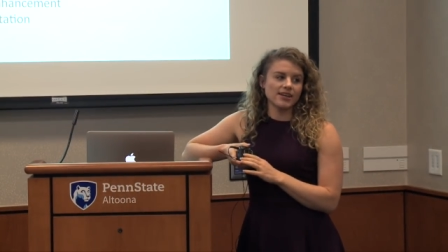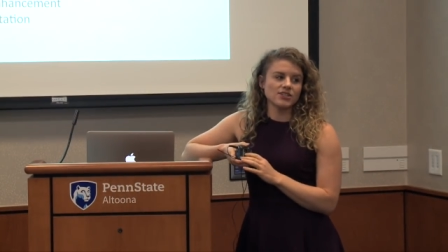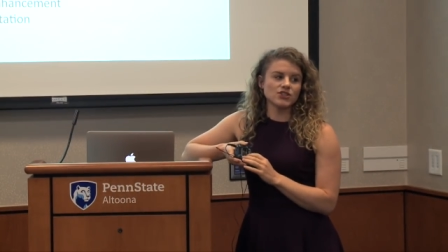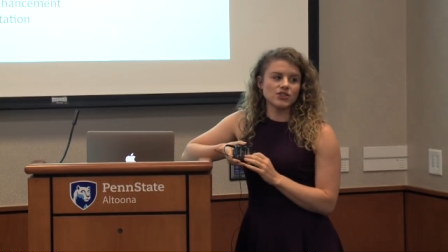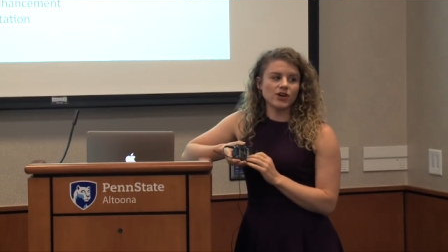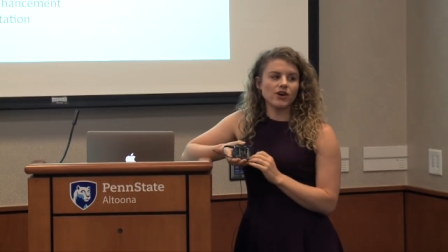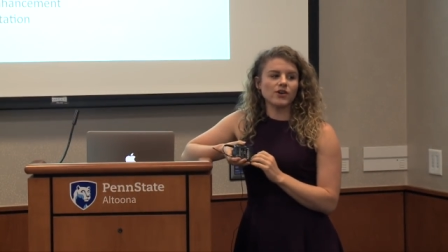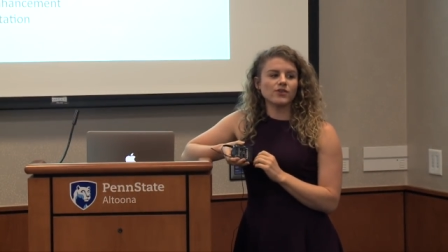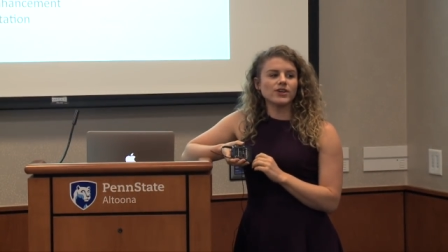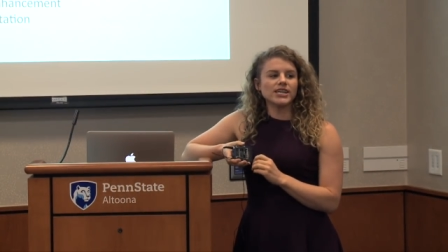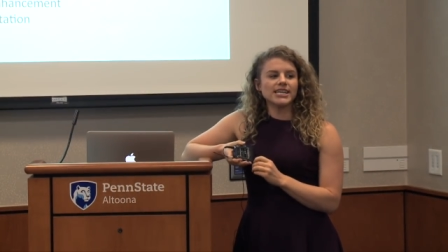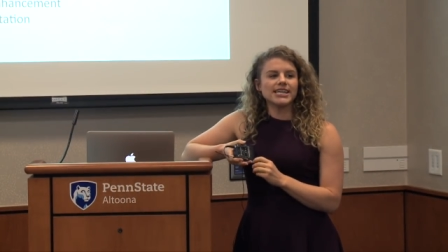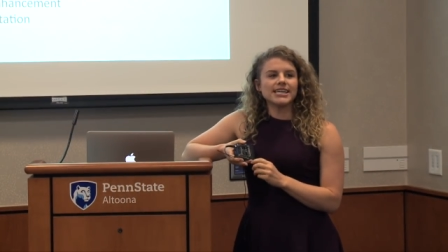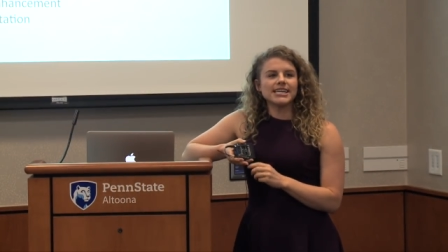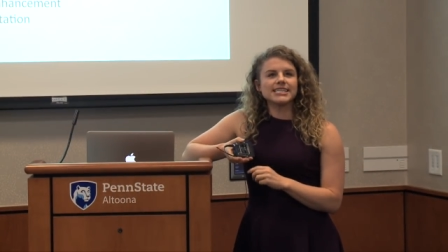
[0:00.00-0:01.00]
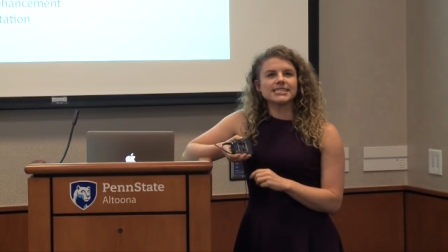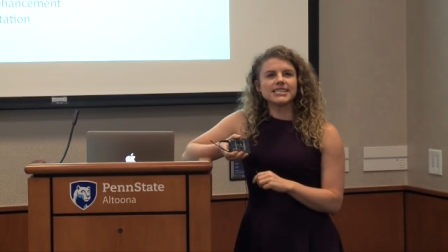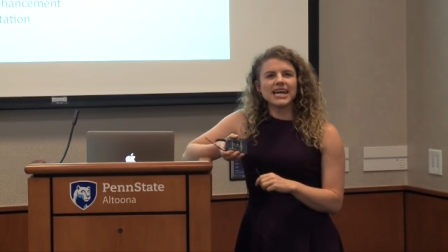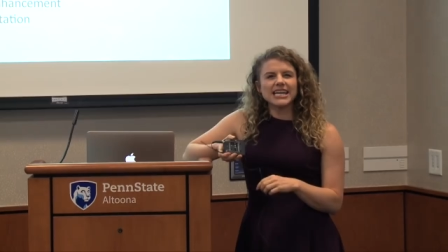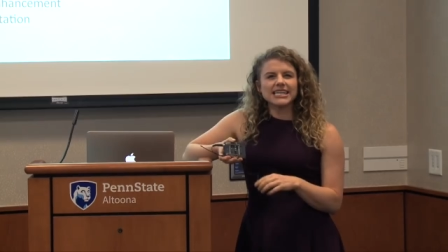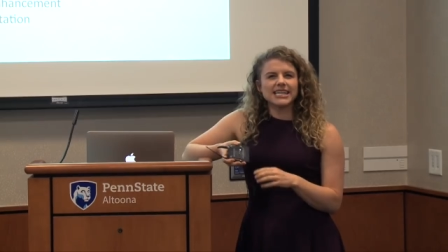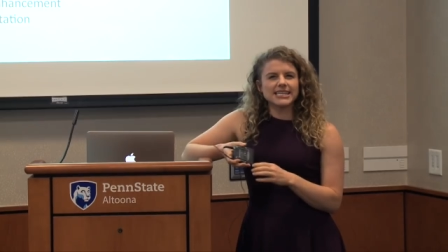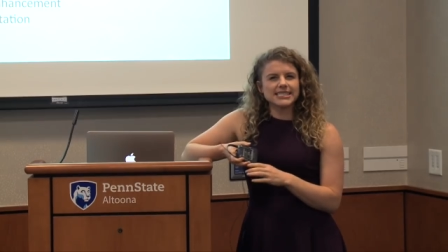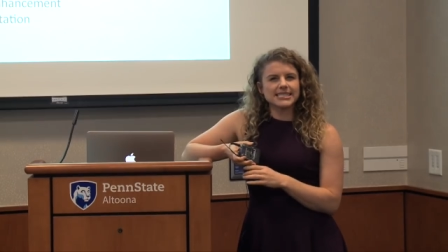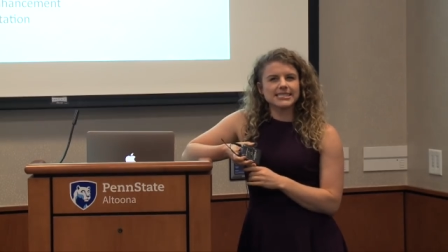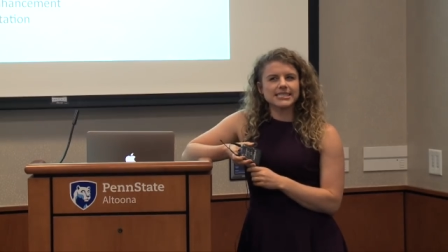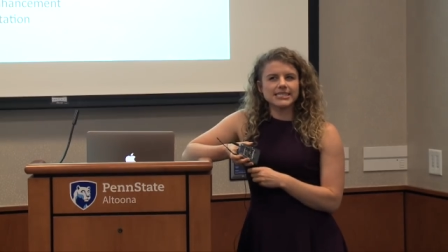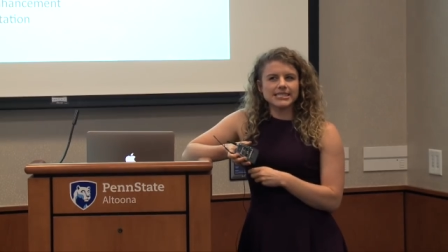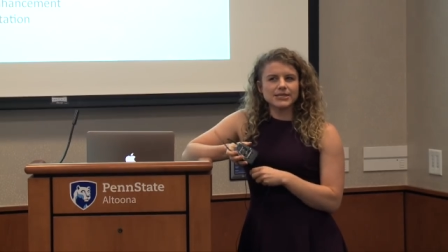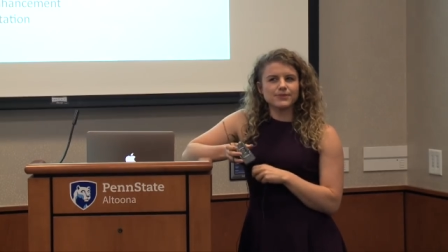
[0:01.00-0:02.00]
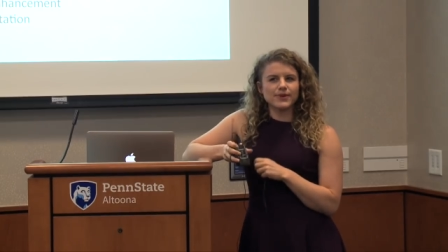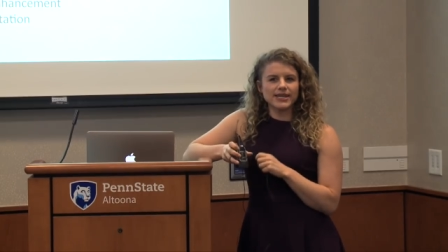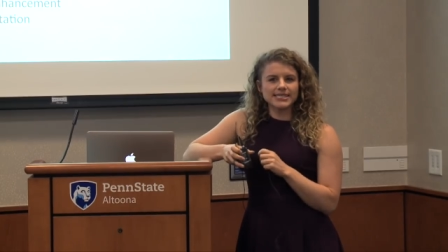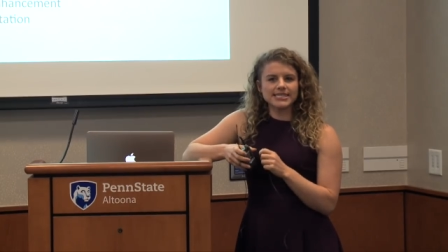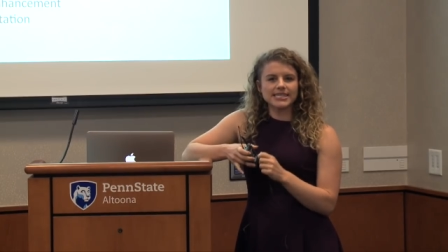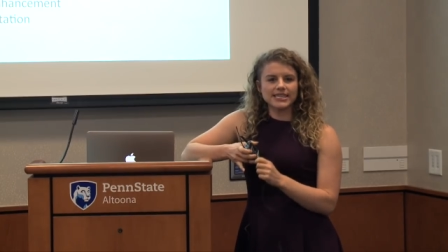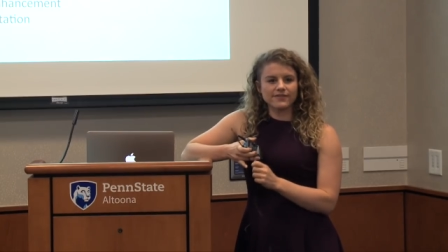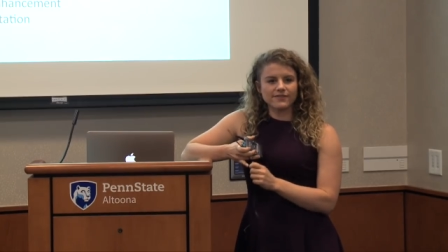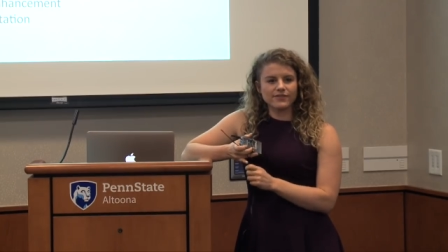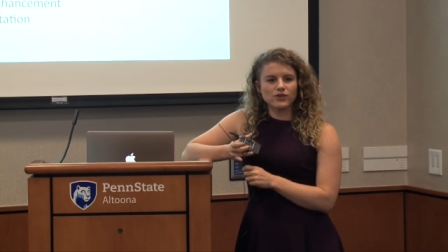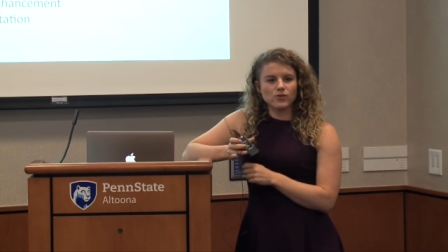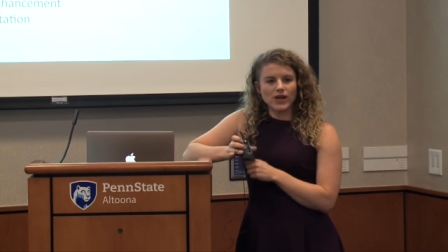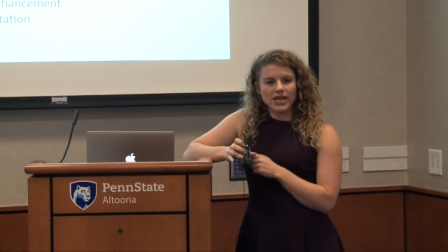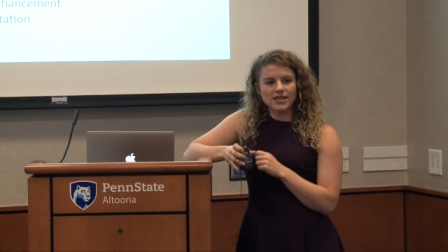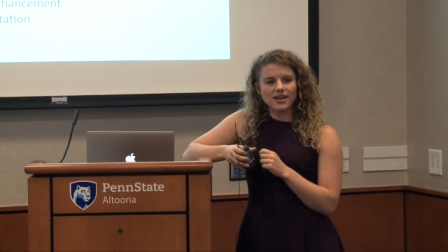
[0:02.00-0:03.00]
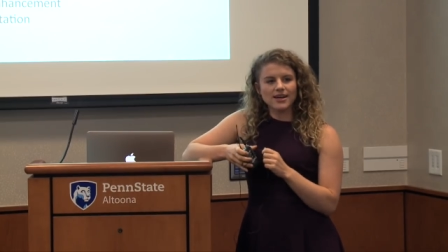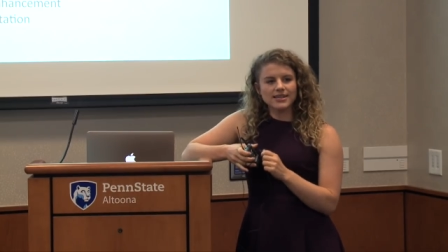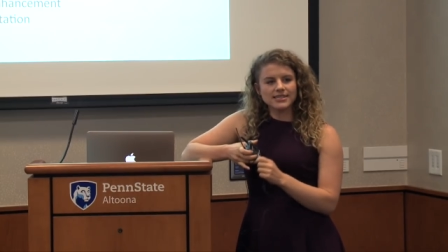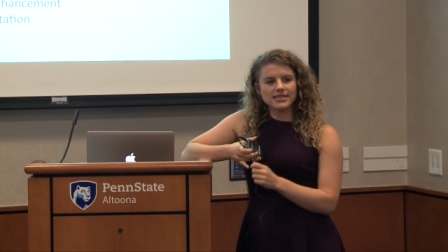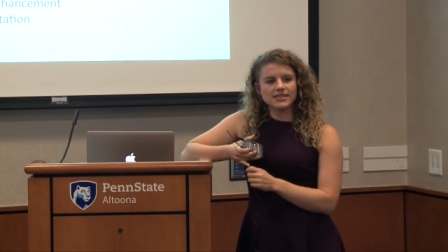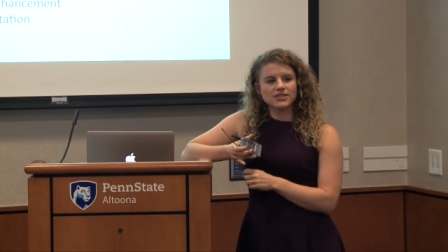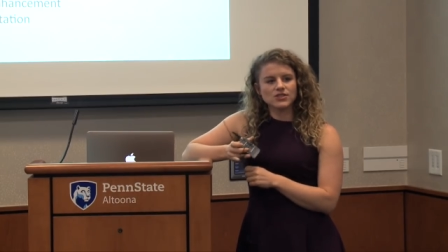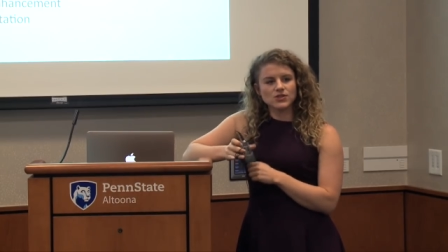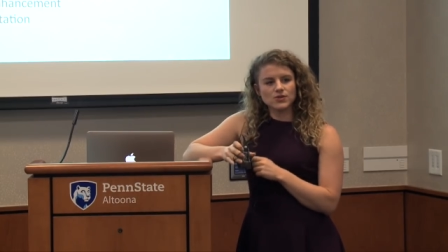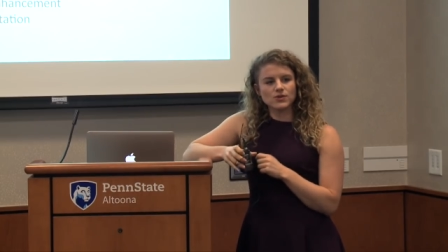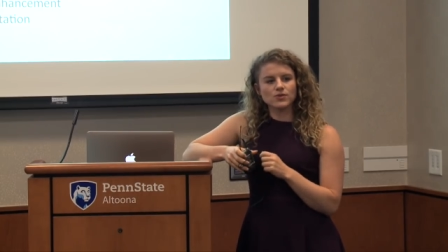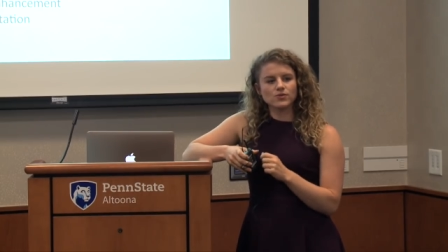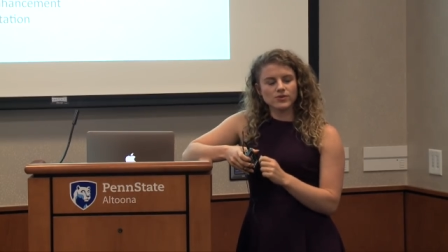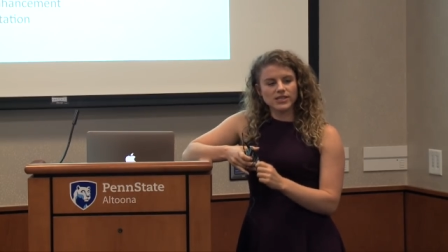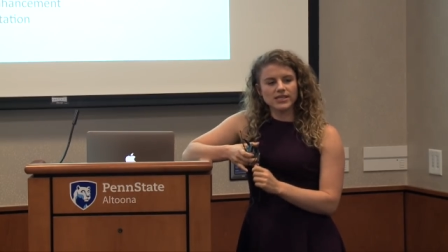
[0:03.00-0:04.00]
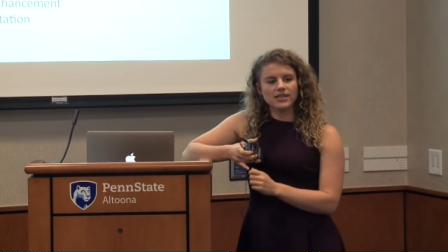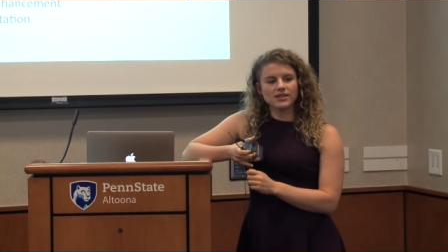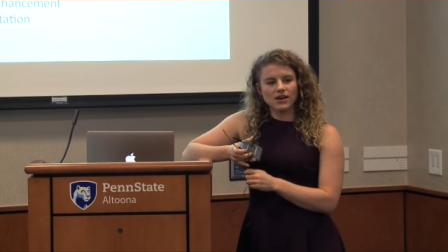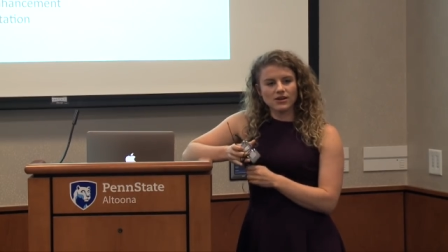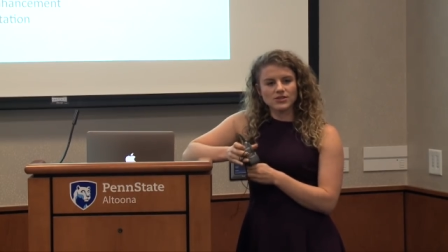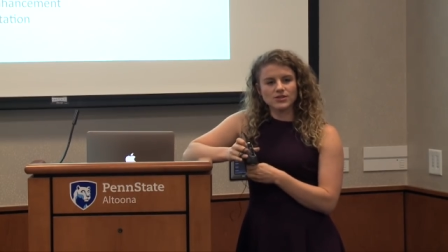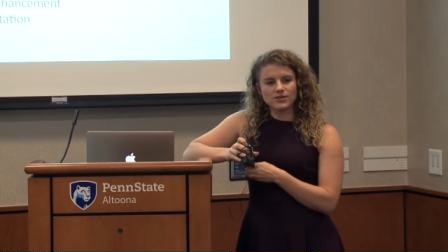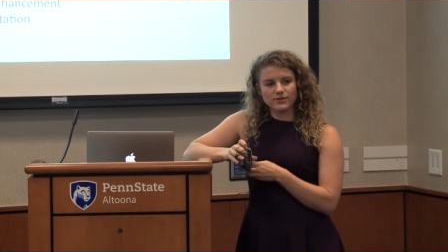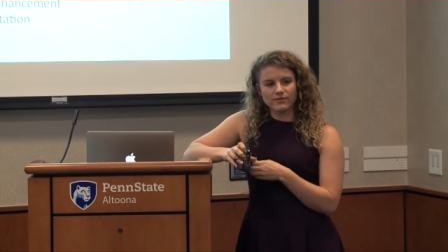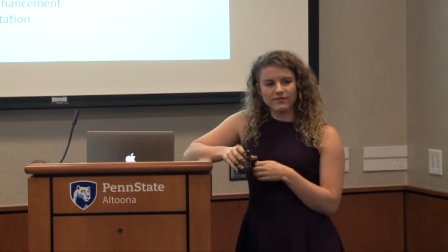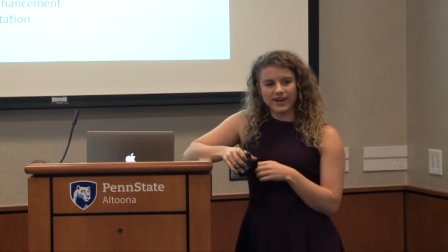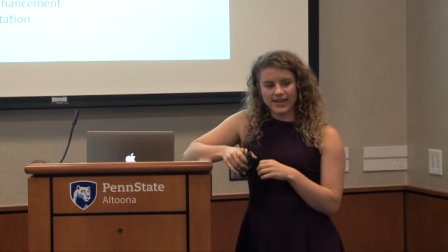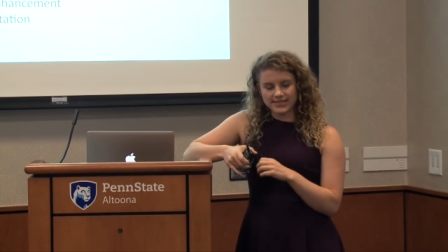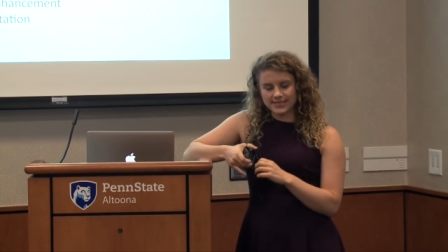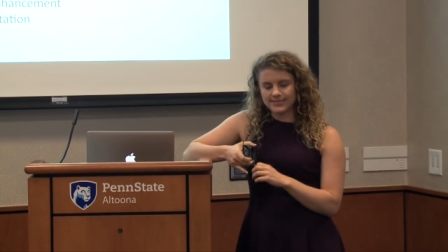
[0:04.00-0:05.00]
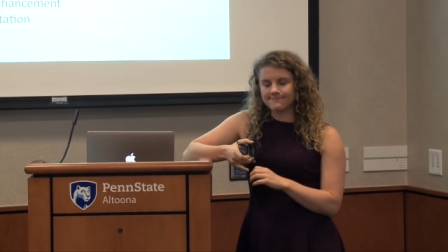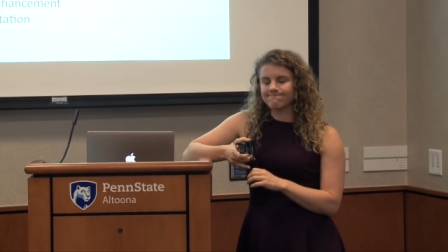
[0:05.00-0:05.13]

So it's not necessarily the best thing for weight loss unless you do a really long-term fast.